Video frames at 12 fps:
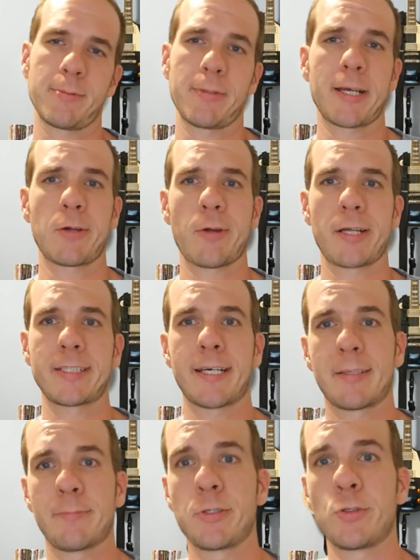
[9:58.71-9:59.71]
but I cranked
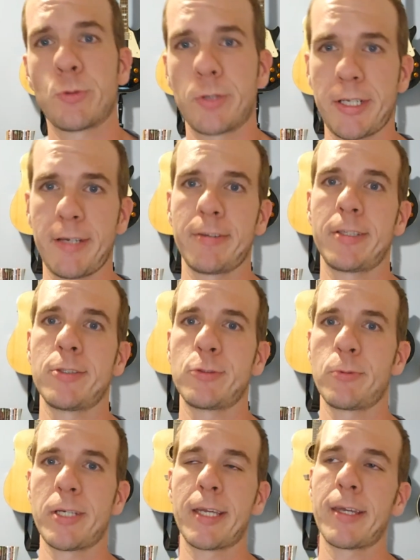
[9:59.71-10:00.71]
out the majority of it this
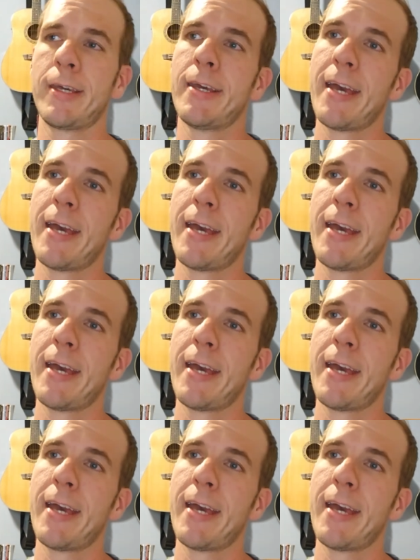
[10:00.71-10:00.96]
week.